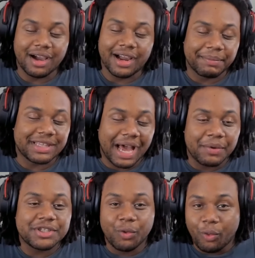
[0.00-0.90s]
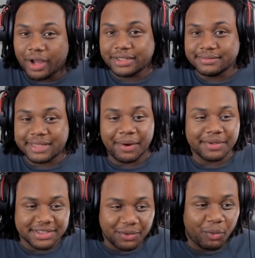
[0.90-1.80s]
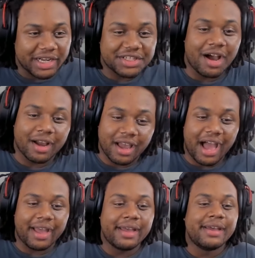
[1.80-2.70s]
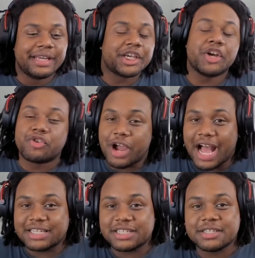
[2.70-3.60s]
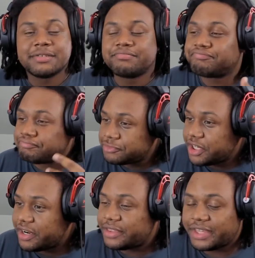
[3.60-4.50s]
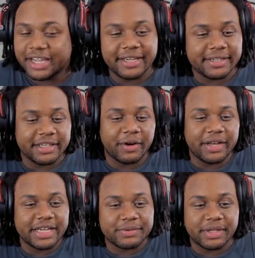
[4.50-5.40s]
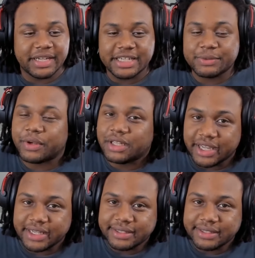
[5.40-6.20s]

right, but that was the one. That was the one that y'all got. Congrats. Do your thing. You know, it is what it is. We're lit.